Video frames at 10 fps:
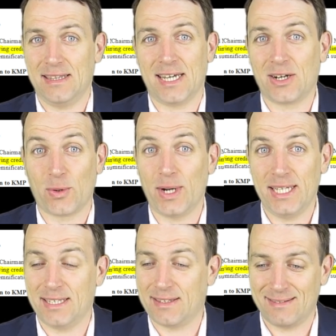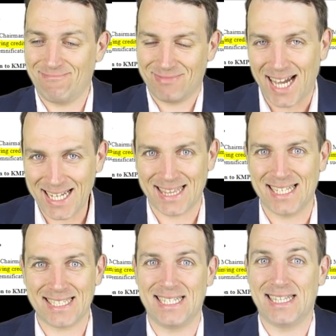the credit
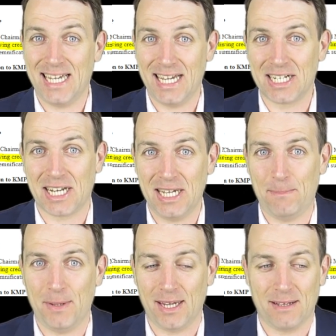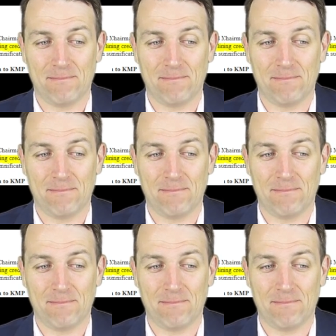tightness that they are keeping